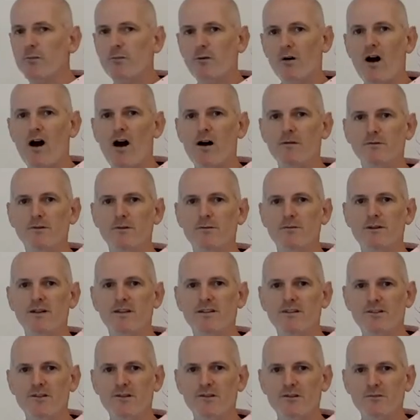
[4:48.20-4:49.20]
problem. We get
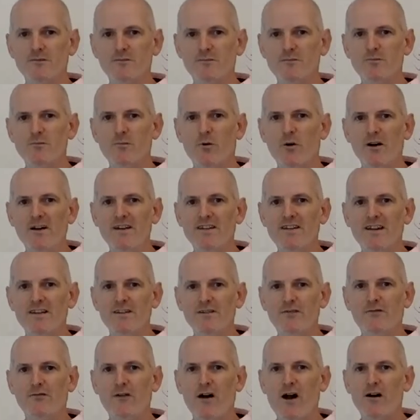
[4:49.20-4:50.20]
a little more intense
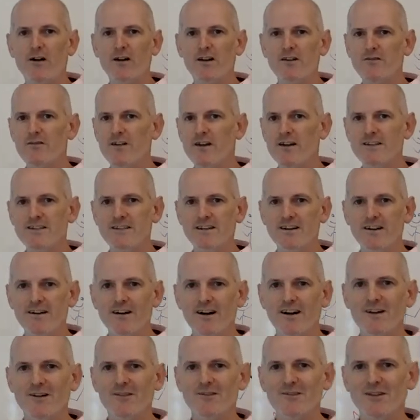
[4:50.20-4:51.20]
frowny face here.
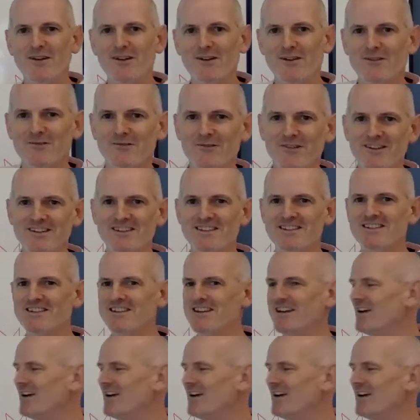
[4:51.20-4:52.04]
I don't think you can really see